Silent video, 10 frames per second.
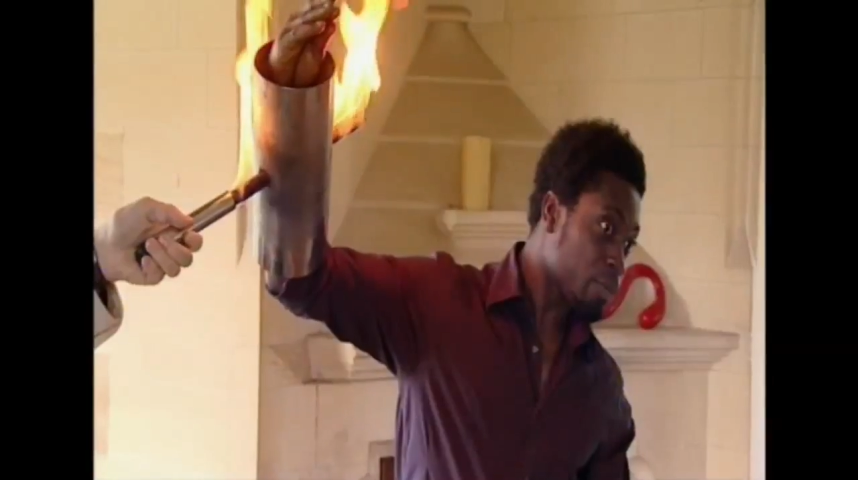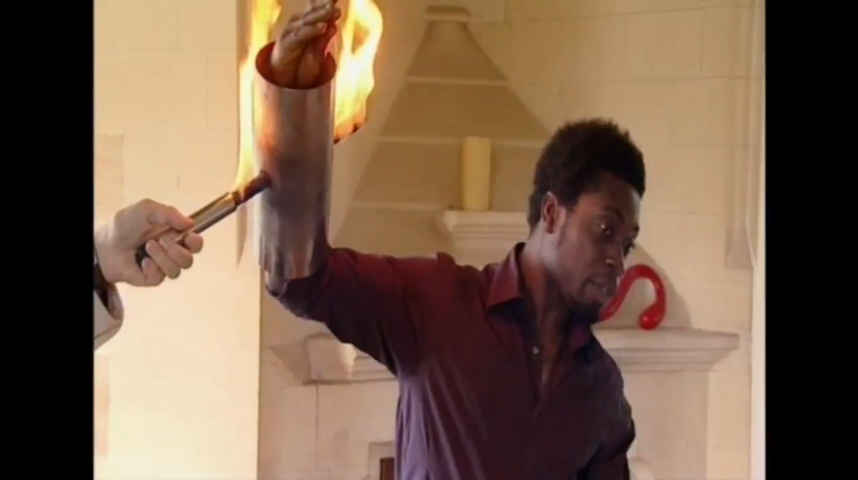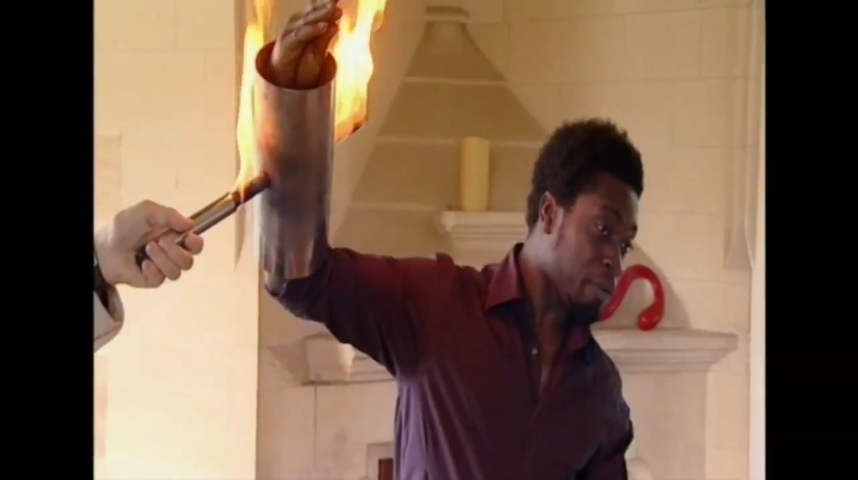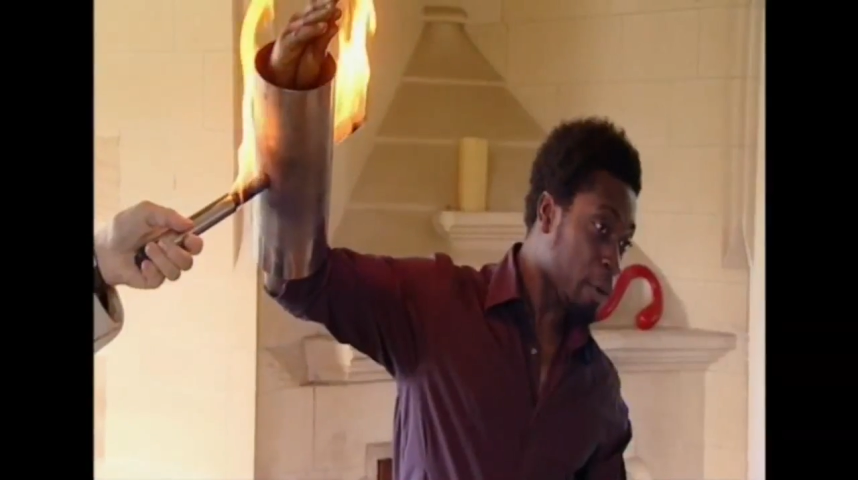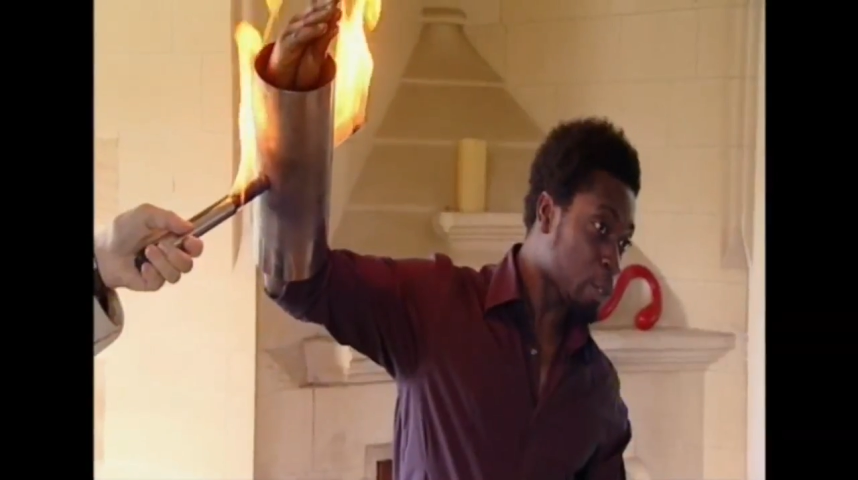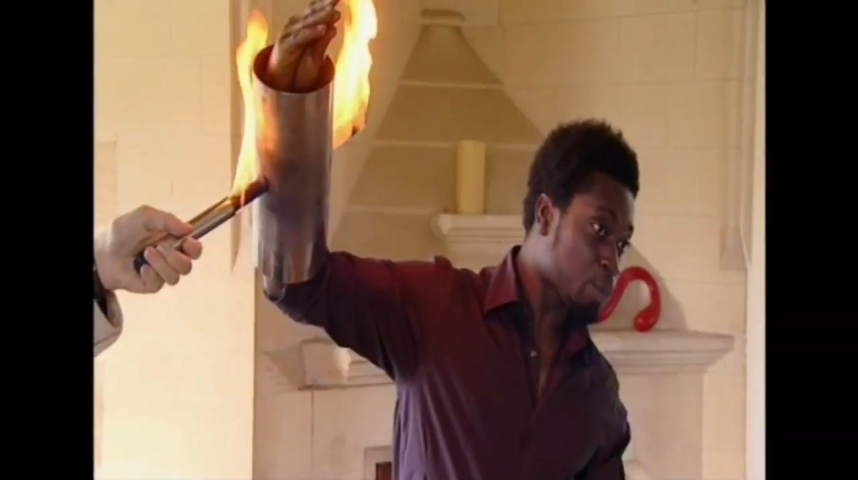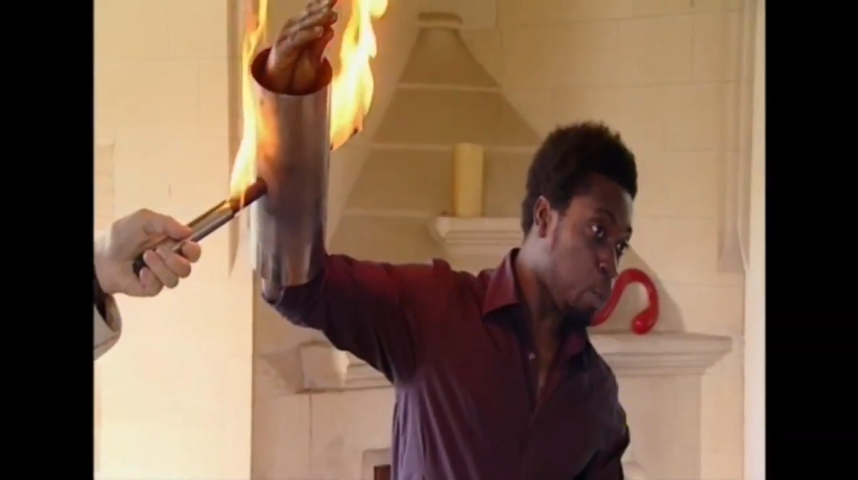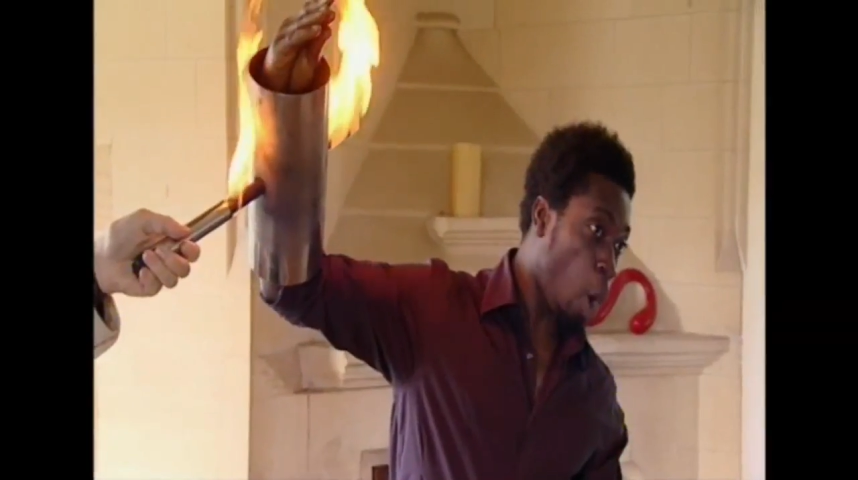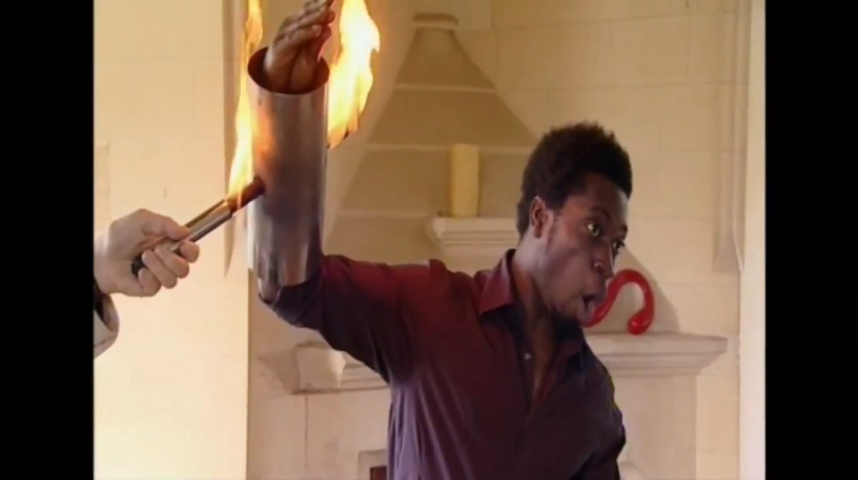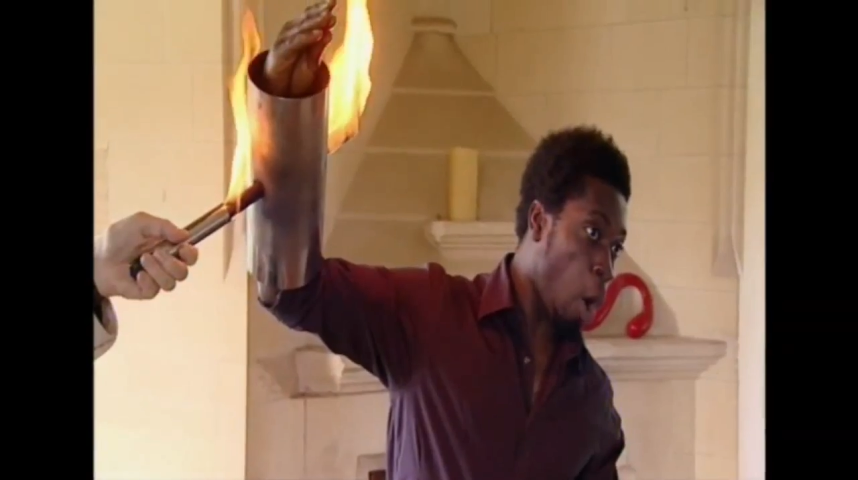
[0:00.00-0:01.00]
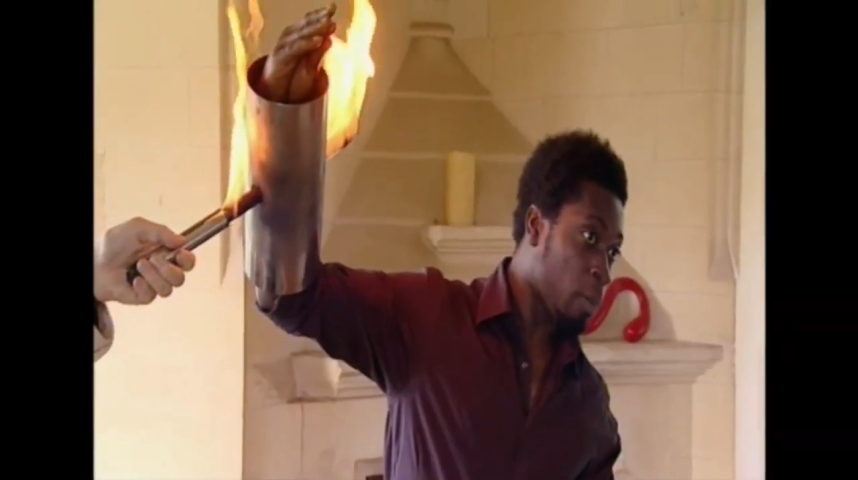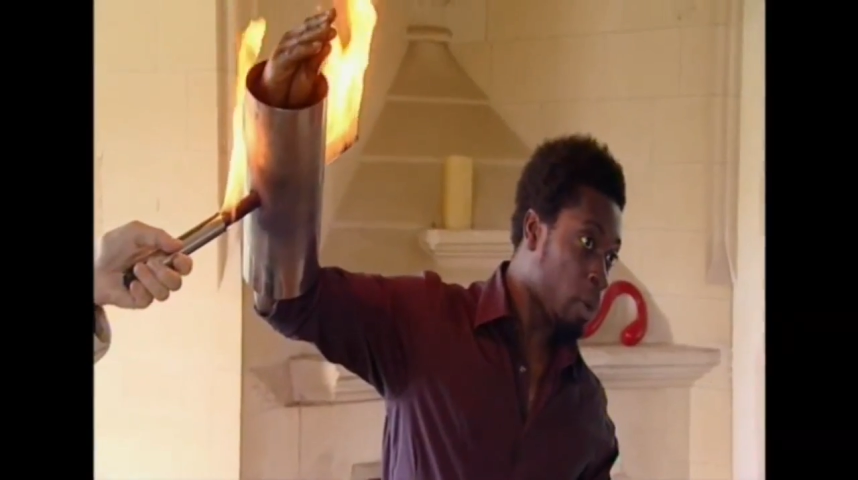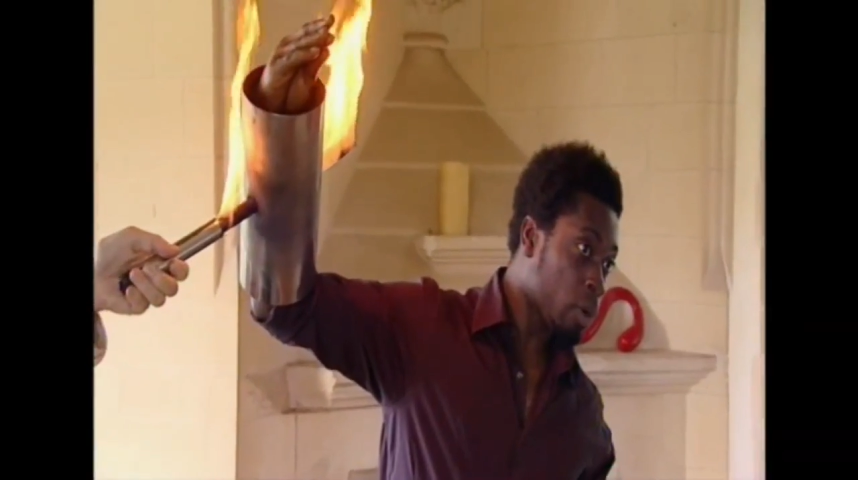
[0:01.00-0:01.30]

Mr. It's warm.